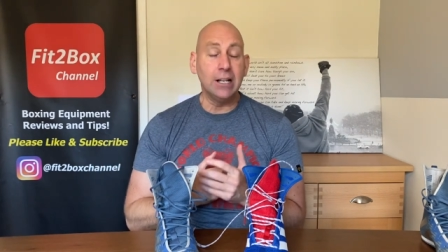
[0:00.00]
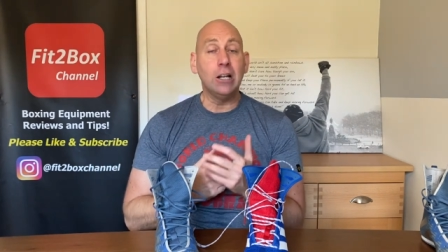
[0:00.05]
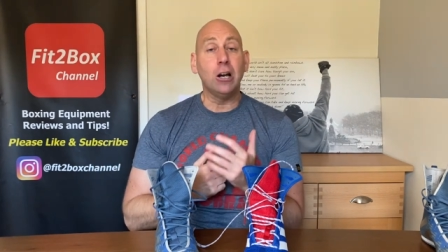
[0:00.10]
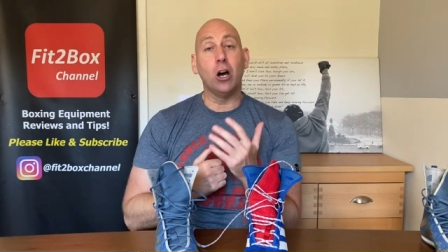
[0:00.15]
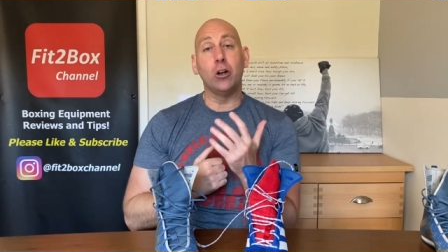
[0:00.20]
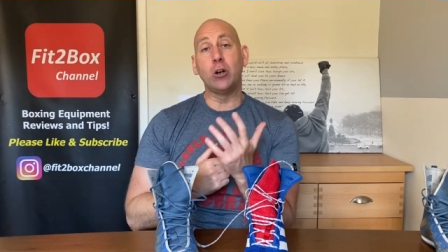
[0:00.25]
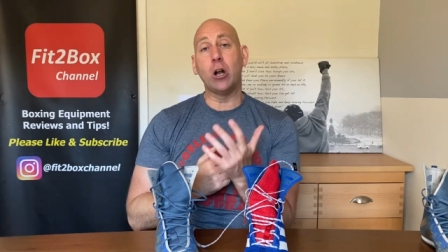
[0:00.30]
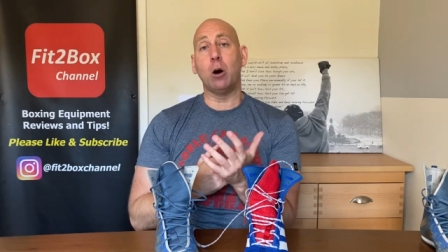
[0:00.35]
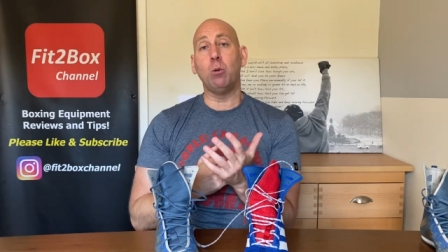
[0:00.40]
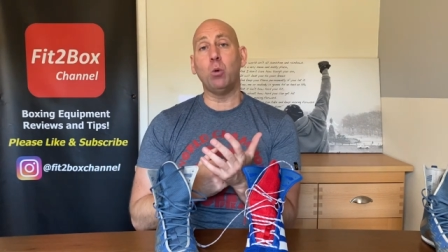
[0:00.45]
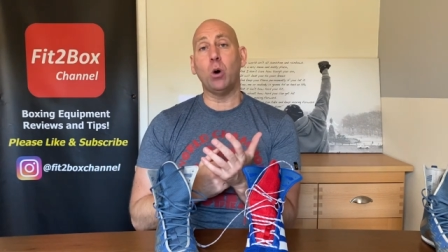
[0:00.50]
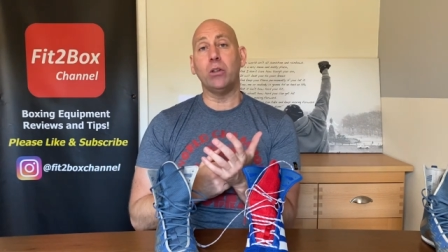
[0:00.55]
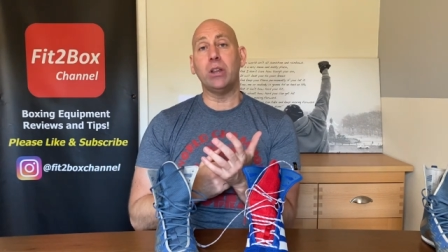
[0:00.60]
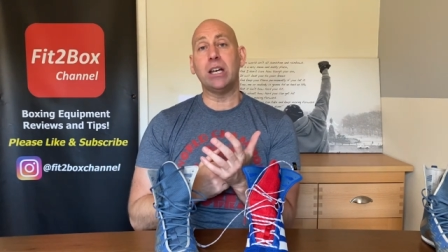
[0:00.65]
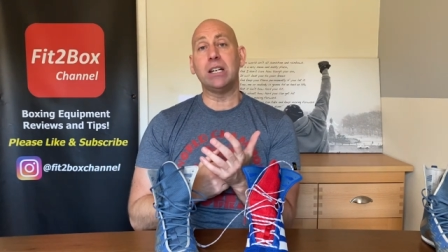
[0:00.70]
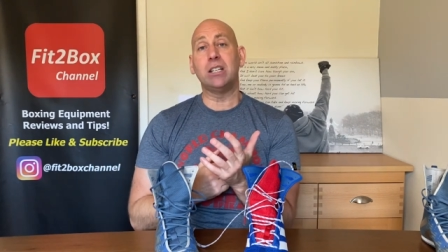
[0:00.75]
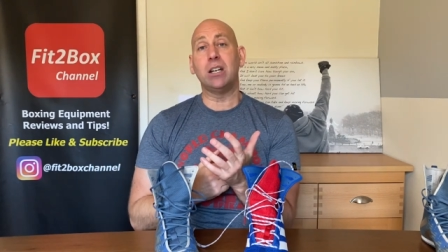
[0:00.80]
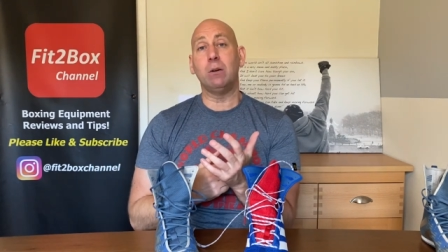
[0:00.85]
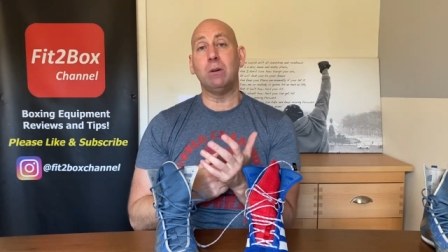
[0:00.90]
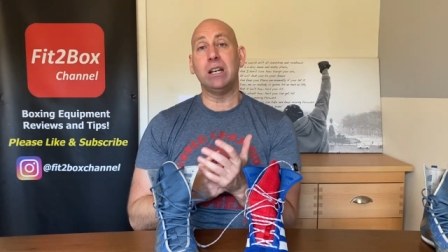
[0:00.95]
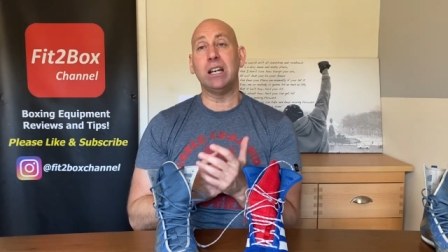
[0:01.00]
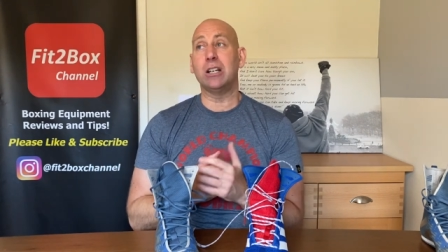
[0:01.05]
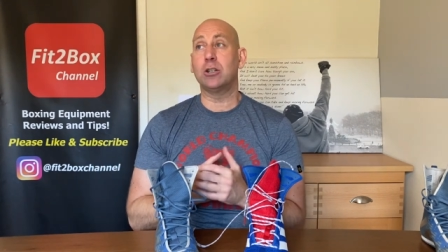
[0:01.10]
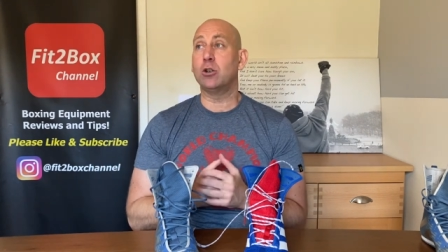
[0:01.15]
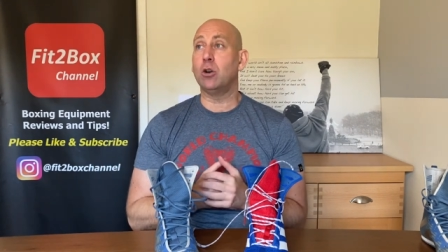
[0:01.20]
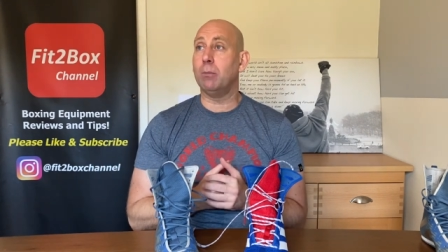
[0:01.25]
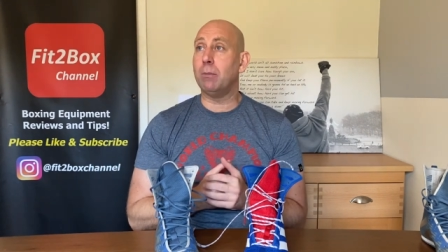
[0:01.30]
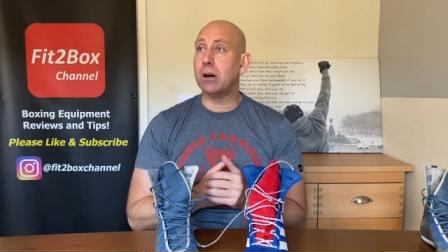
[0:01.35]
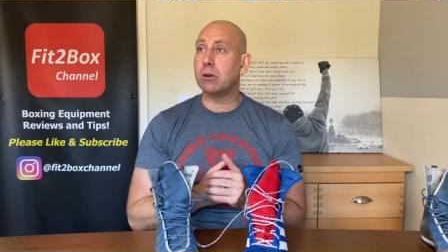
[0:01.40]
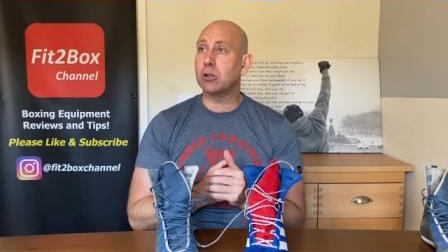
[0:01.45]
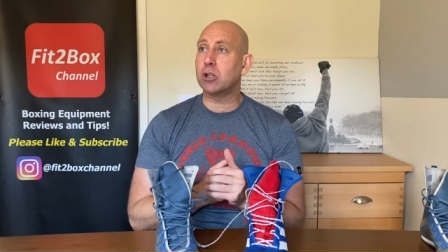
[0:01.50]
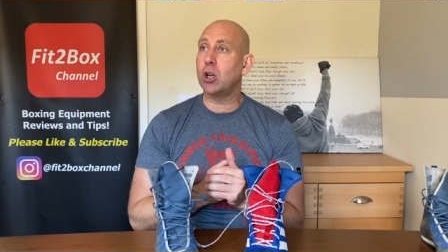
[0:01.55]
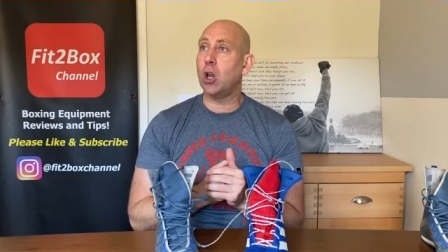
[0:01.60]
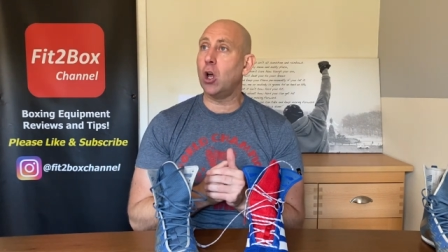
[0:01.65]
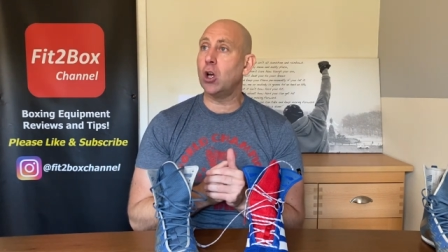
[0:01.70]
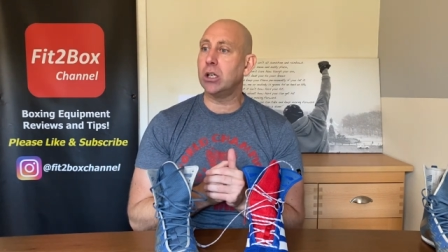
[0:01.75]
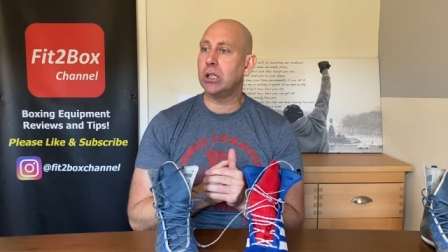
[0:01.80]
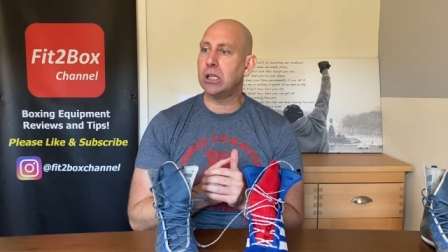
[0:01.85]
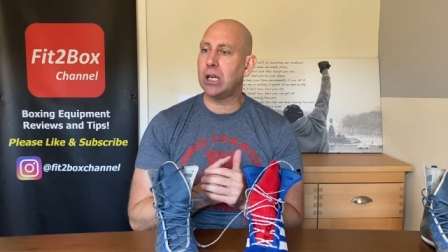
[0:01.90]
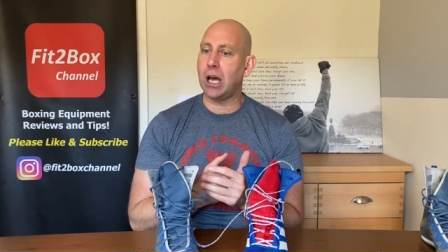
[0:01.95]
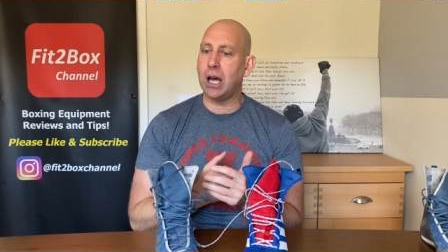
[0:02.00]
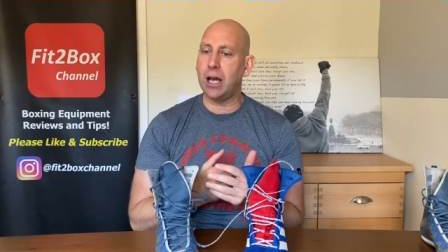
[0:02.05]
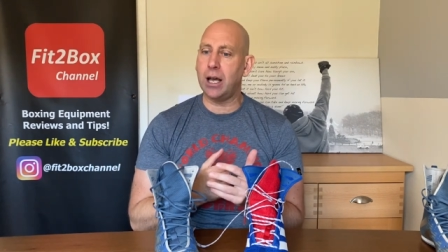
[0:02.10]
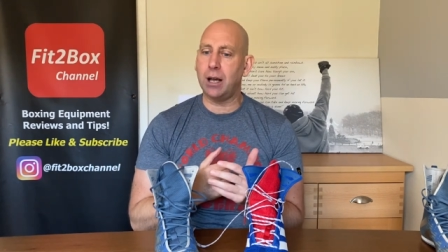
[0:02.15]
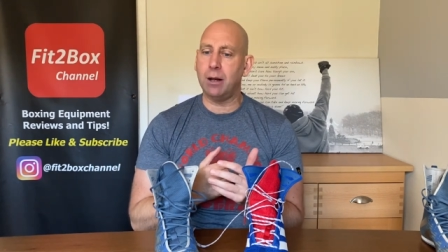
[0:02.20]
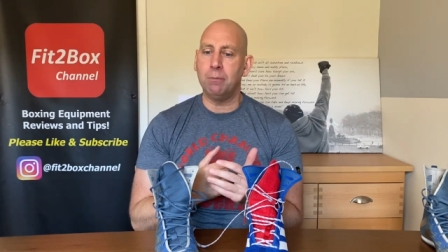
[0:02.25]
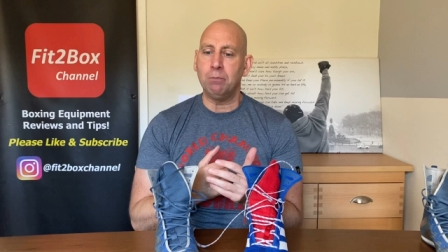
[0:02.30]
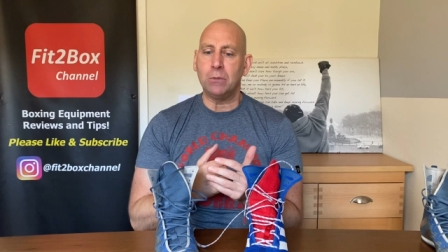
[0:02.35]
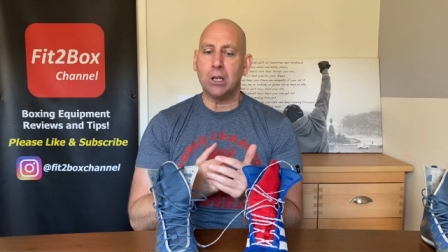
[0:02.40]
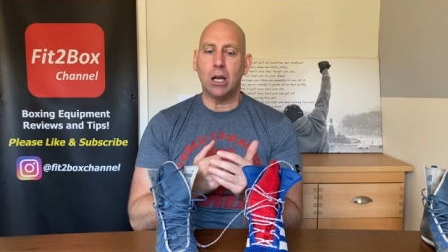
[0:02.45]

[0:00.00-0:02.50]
I know what they're doing. It's almost like a